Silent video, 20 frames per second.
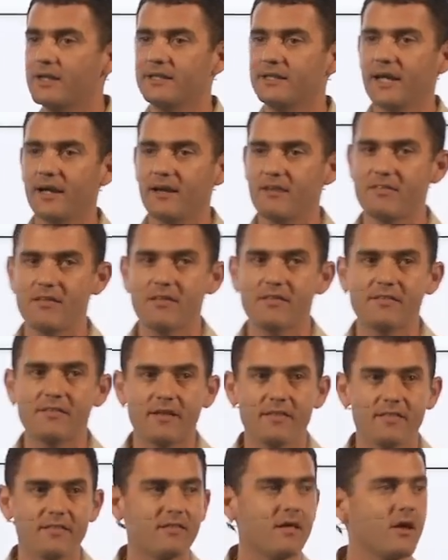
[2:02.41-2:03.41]
the
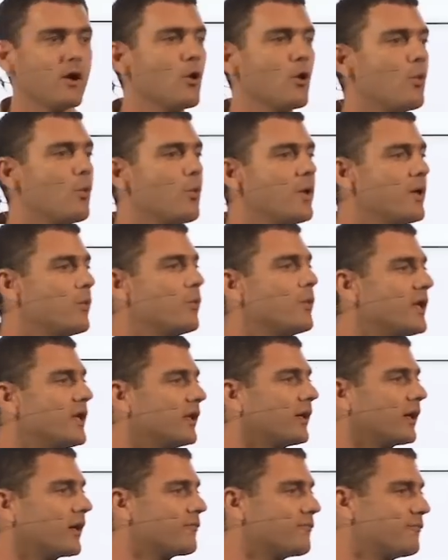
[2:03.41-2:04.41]
resistance. We
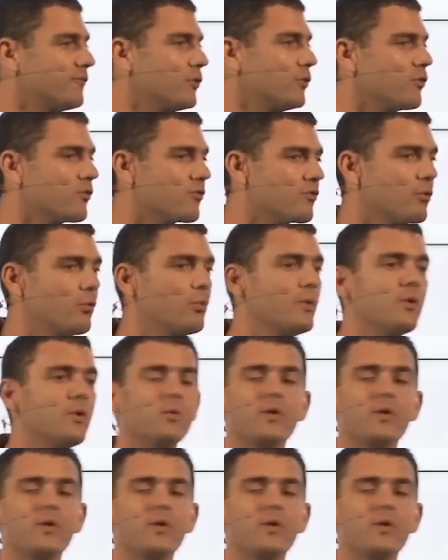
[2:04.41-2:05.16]
will refuse. We